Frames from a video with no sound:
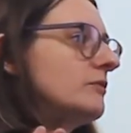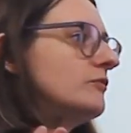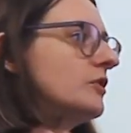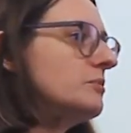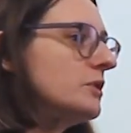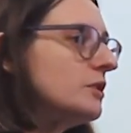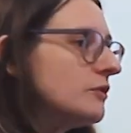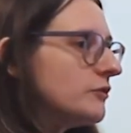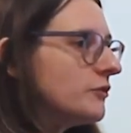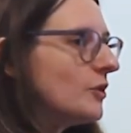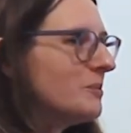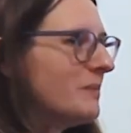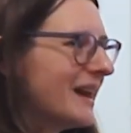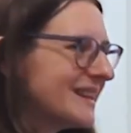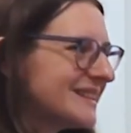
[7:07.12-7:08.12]
remove
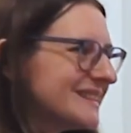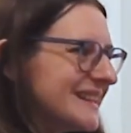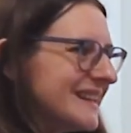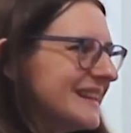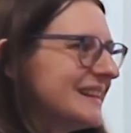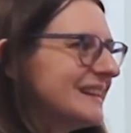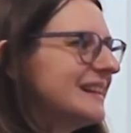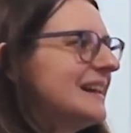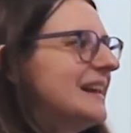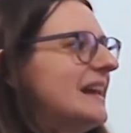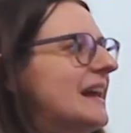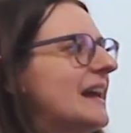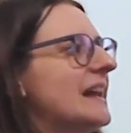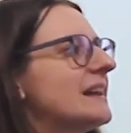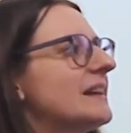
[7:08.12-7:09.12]
formality.
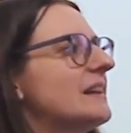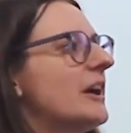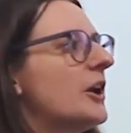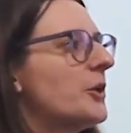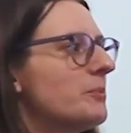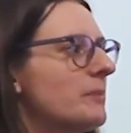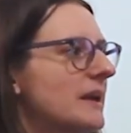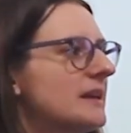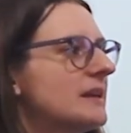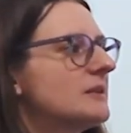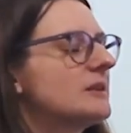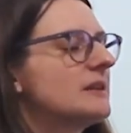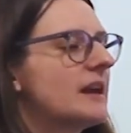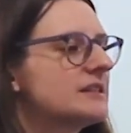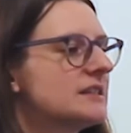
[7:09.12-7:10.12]
It can help
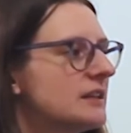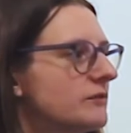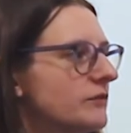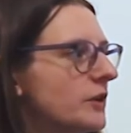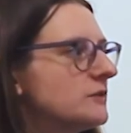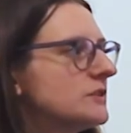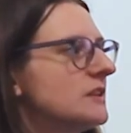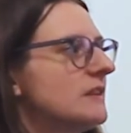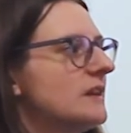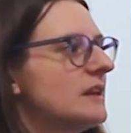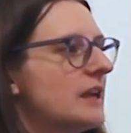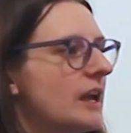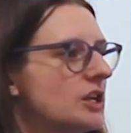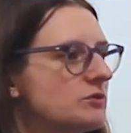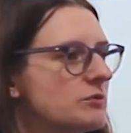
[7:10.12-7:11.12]
make getting involved in the
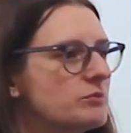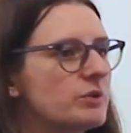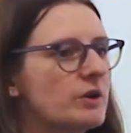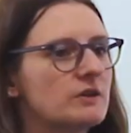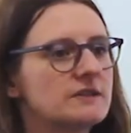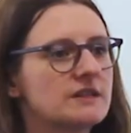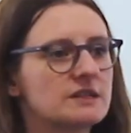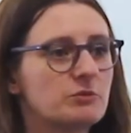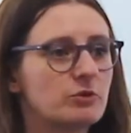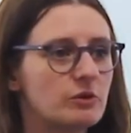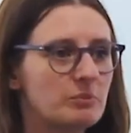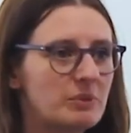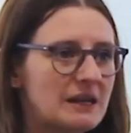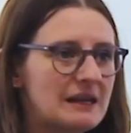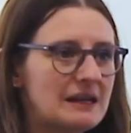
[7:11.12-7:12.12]
engagement process more
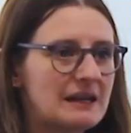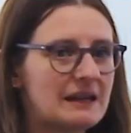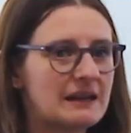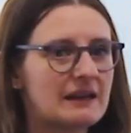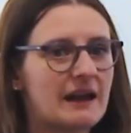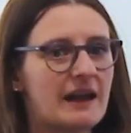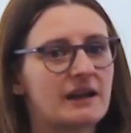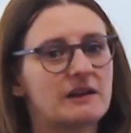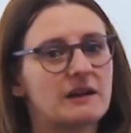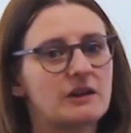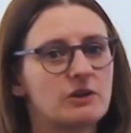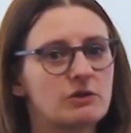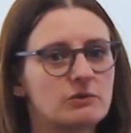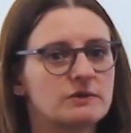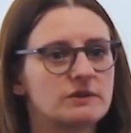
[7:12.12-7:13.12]
appealing, and it
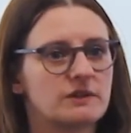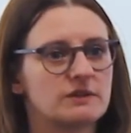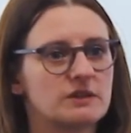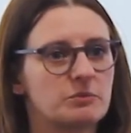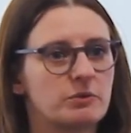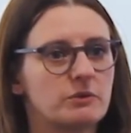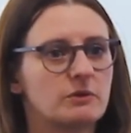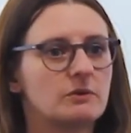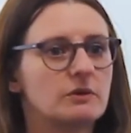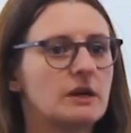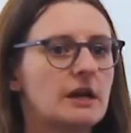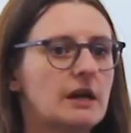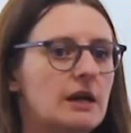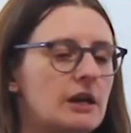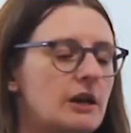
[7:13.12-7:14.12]
can also support
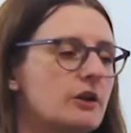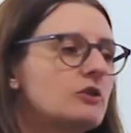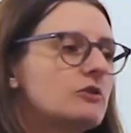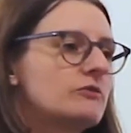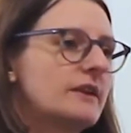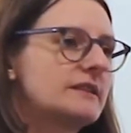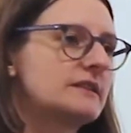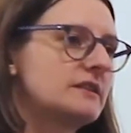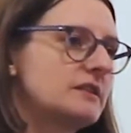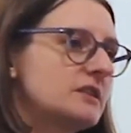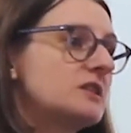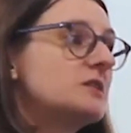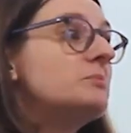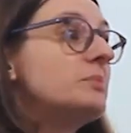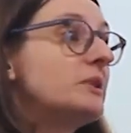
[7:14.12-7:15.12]
local
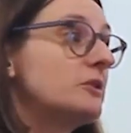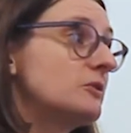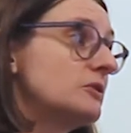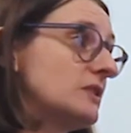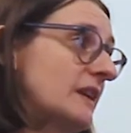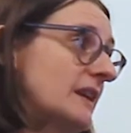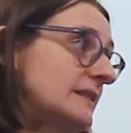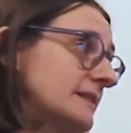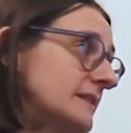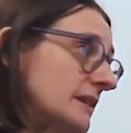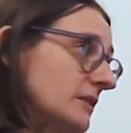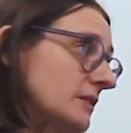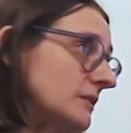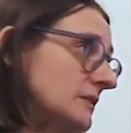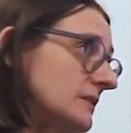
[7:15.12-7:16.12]
residents to build their
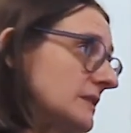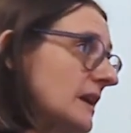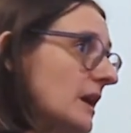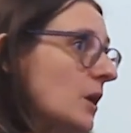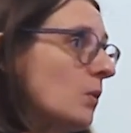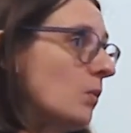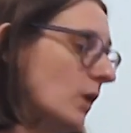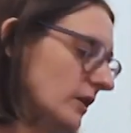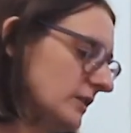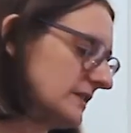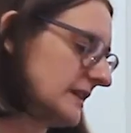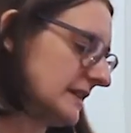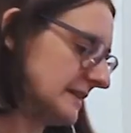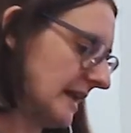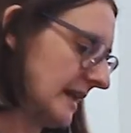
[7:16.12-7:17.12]
skills
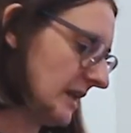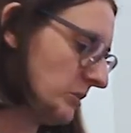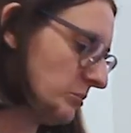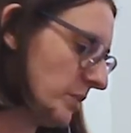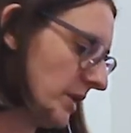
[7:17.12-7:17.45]
whilst they're taking